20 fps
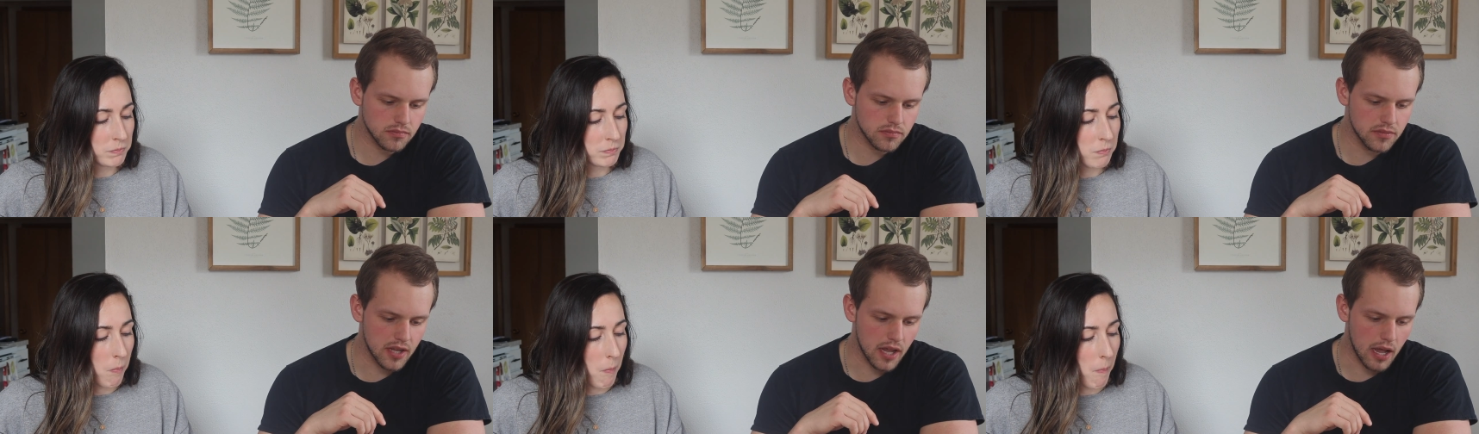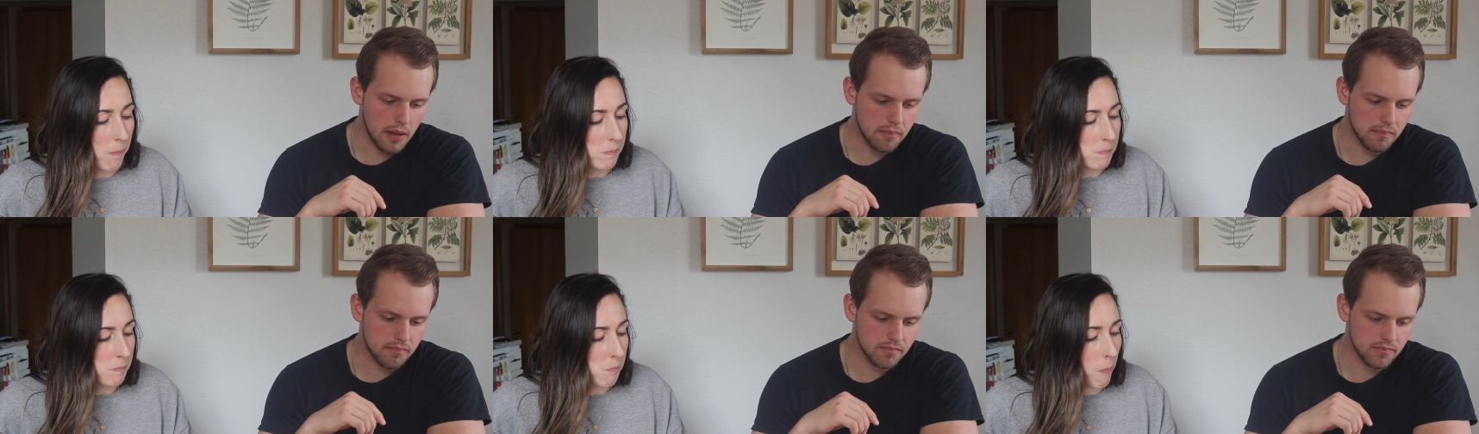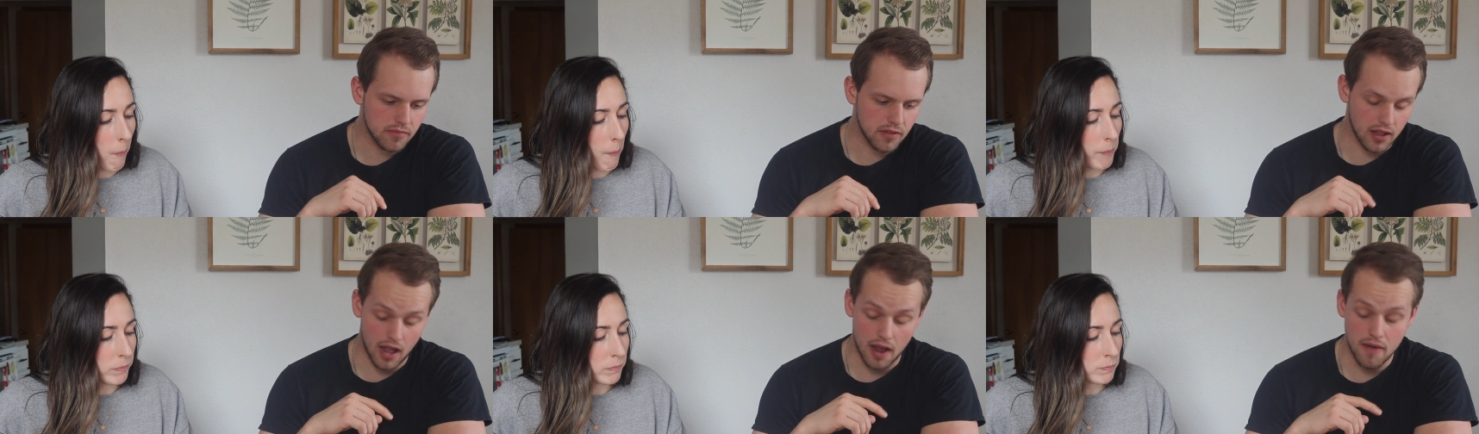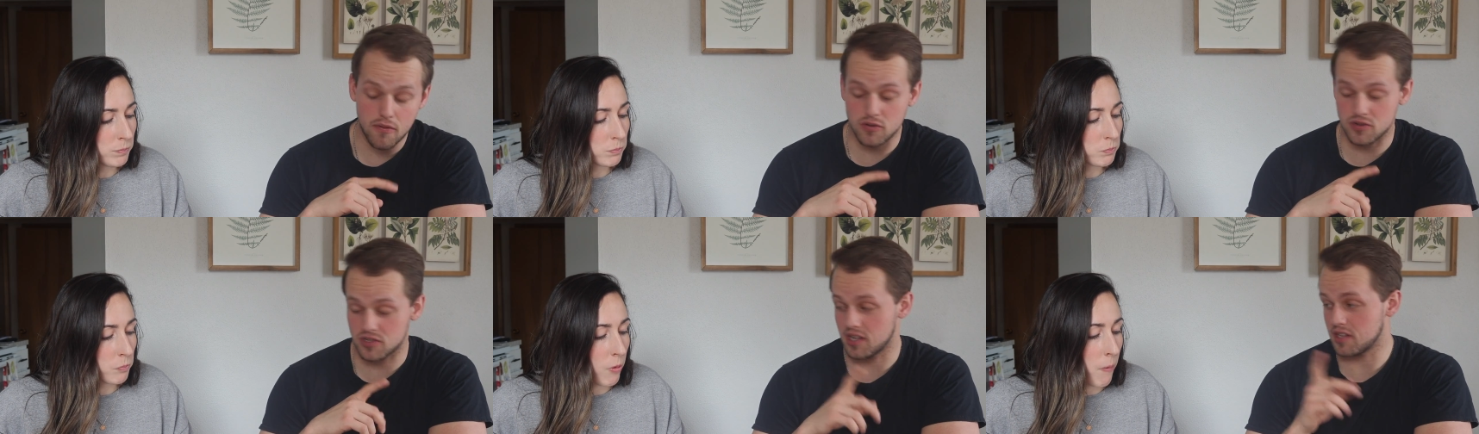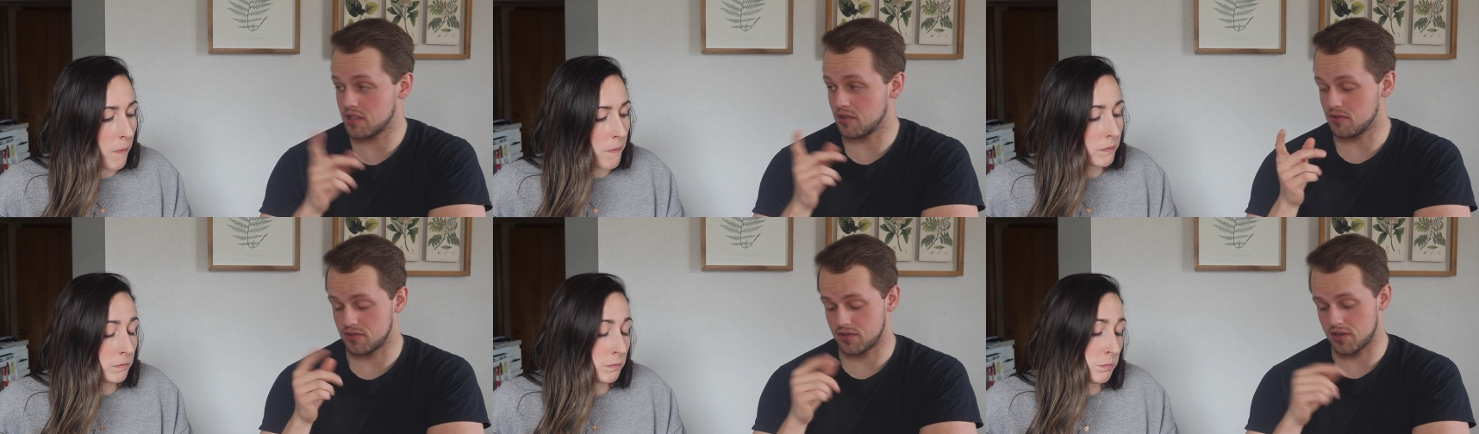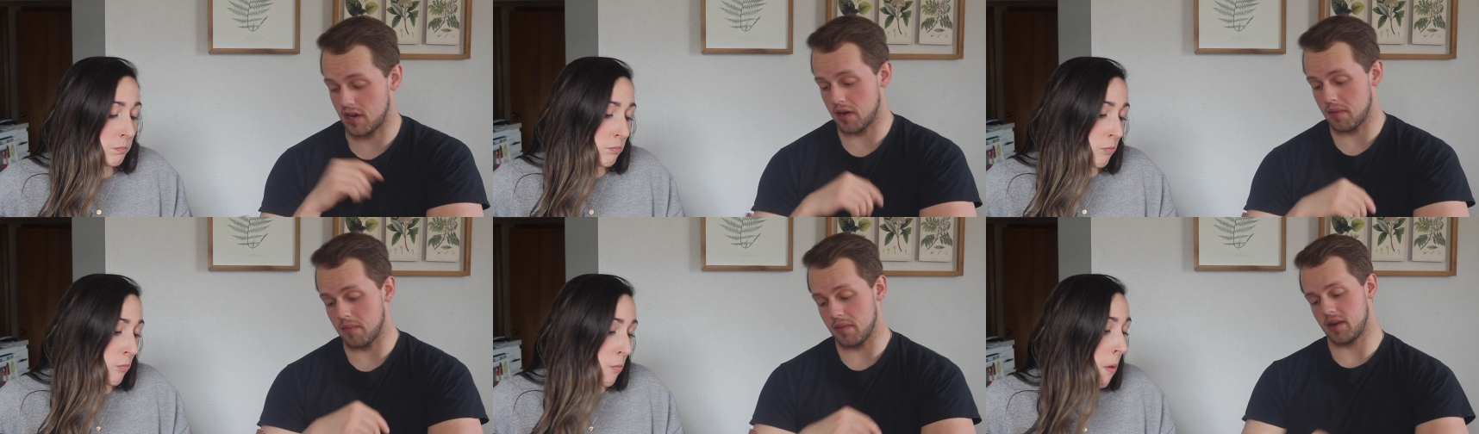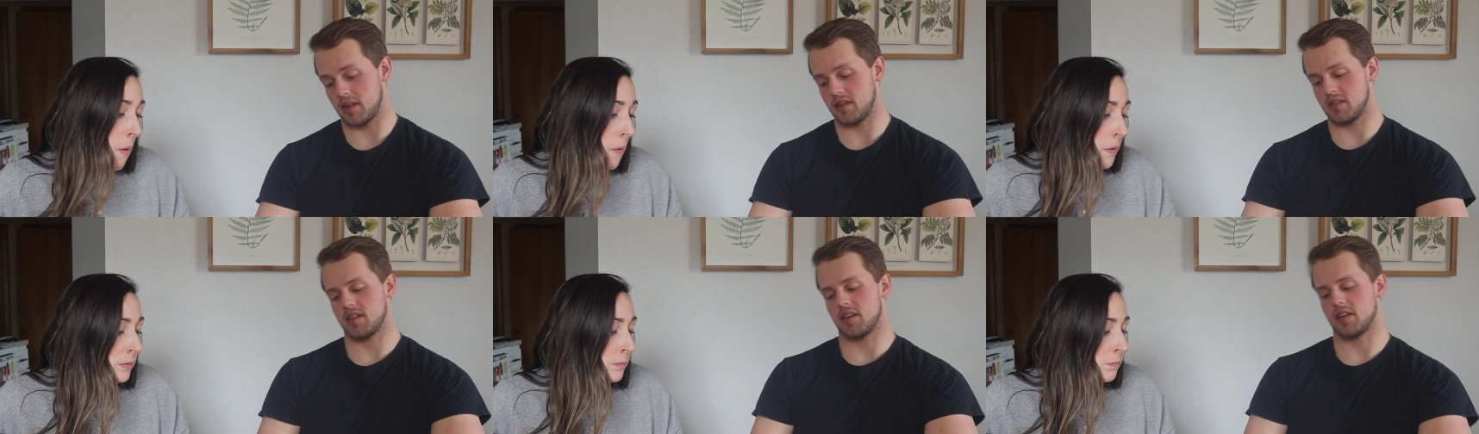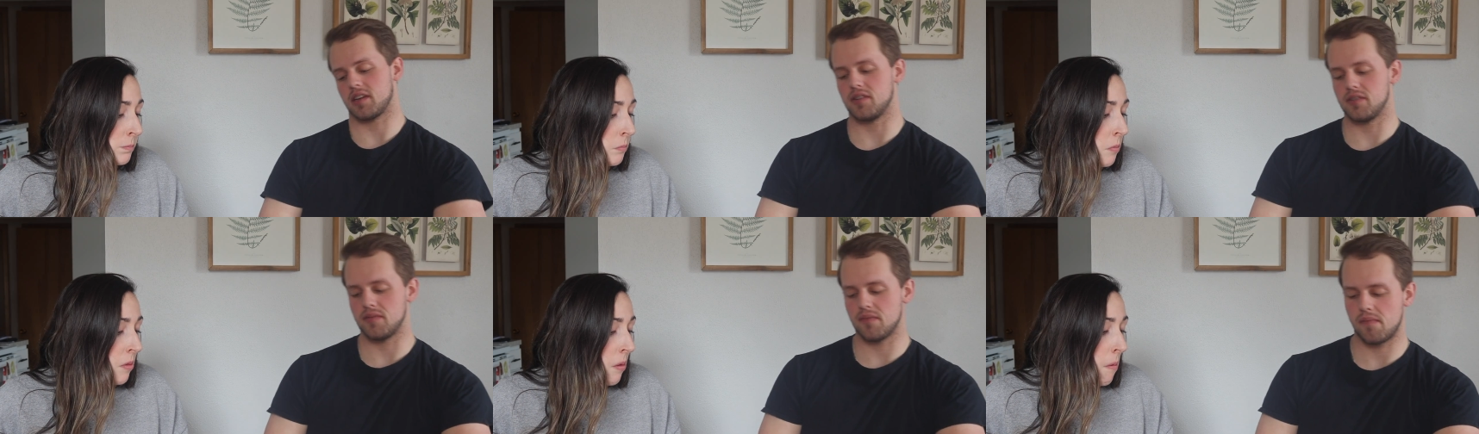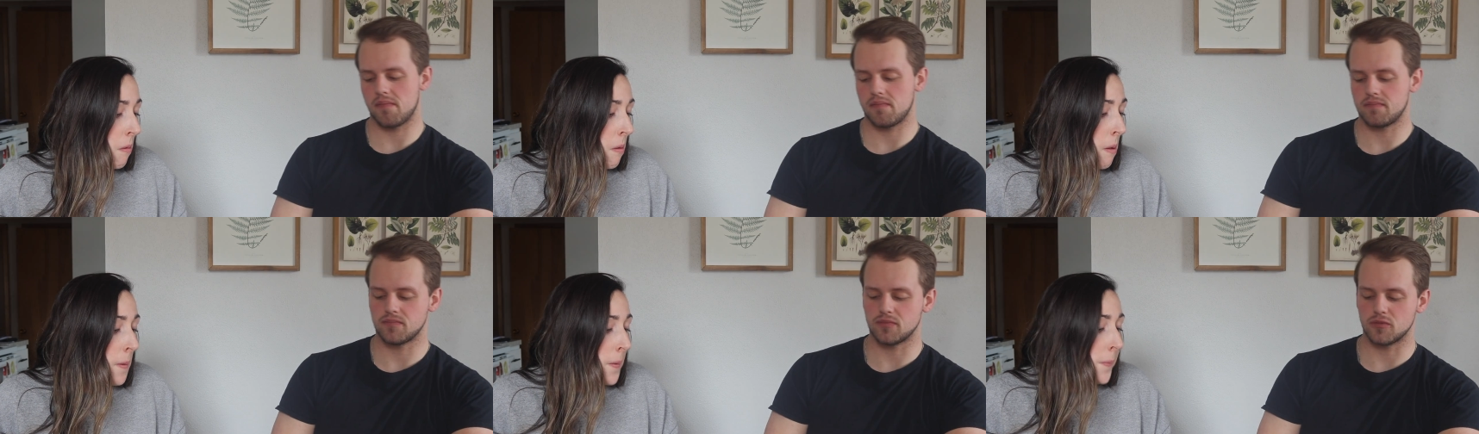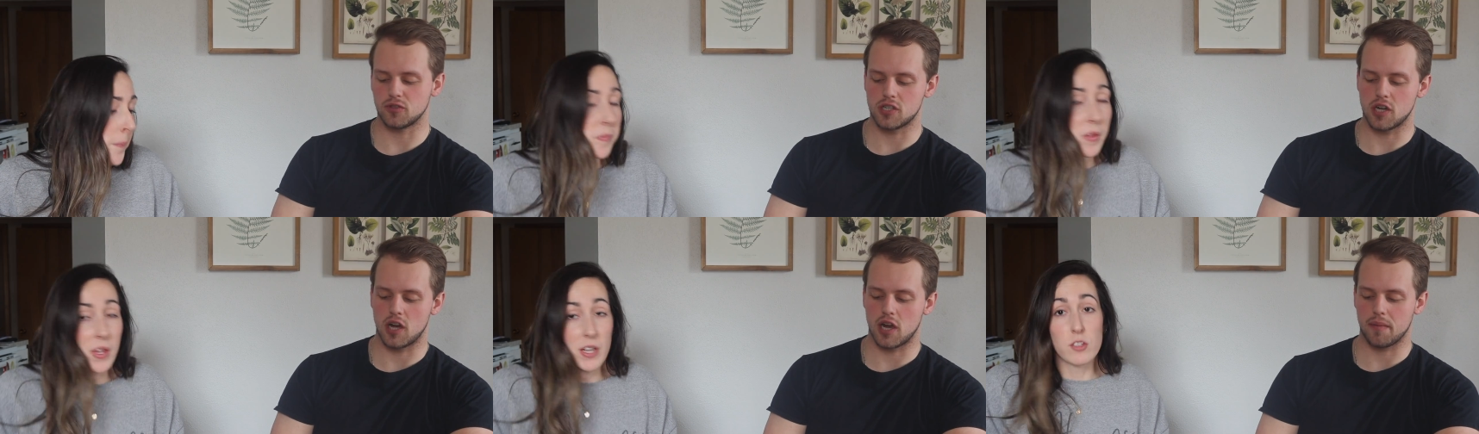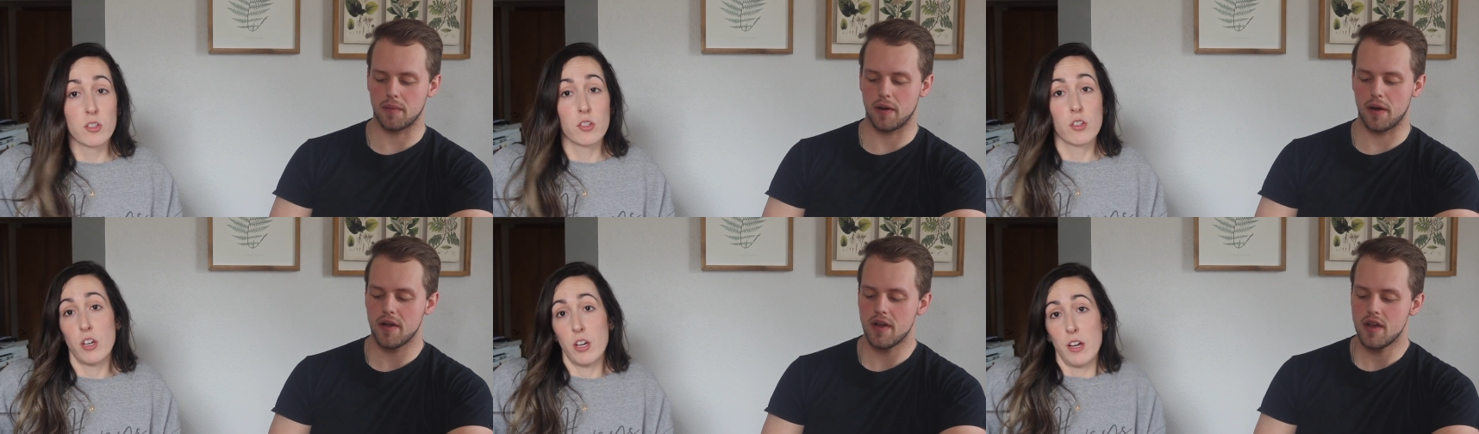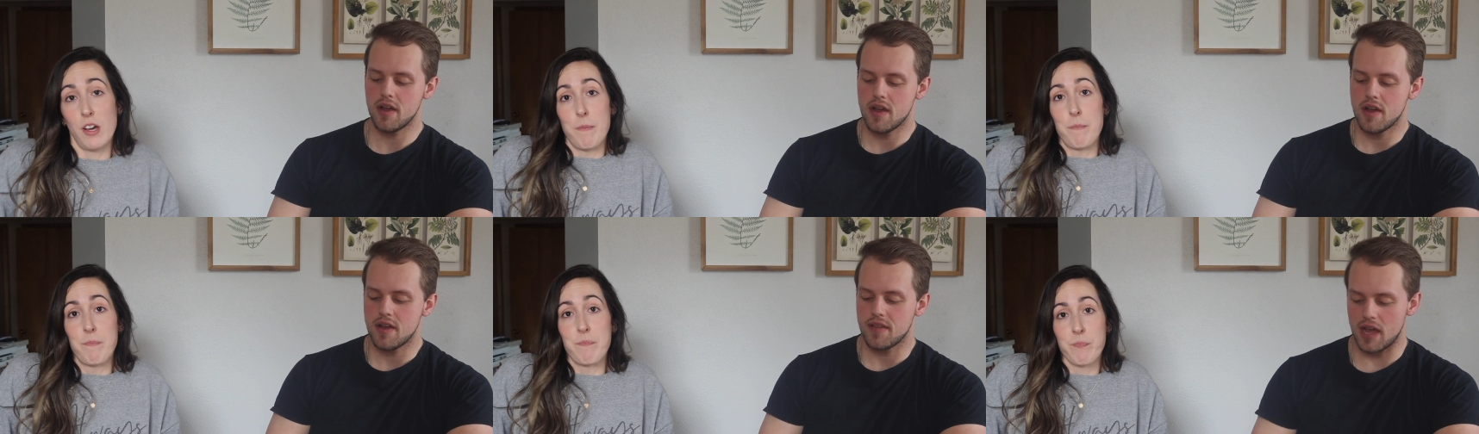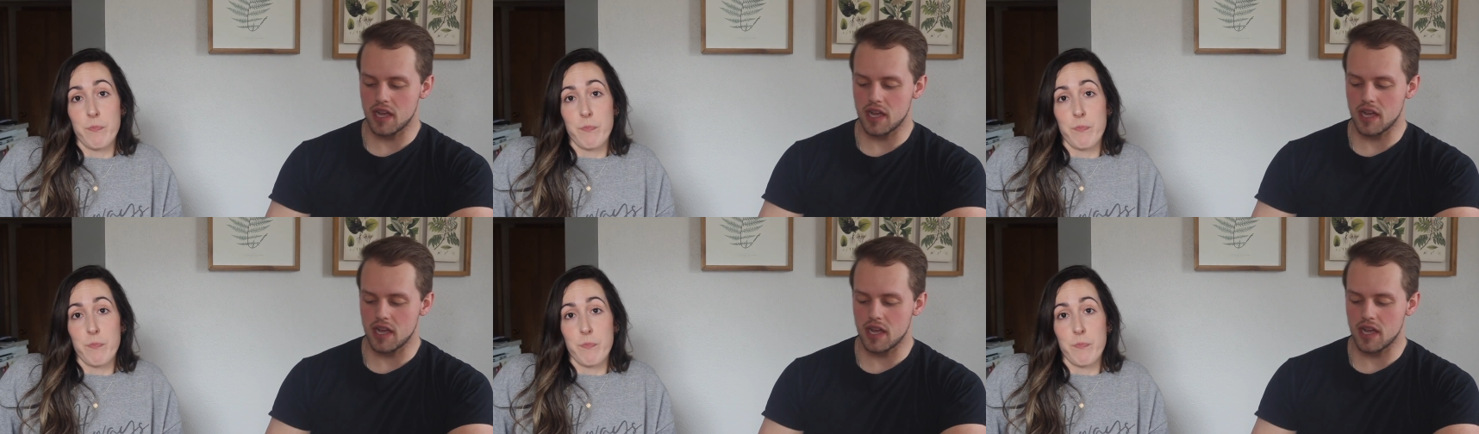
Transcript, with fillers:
Speaker 1: yeah. And I've always liked those Nutty Buddies, like you. It's about. good.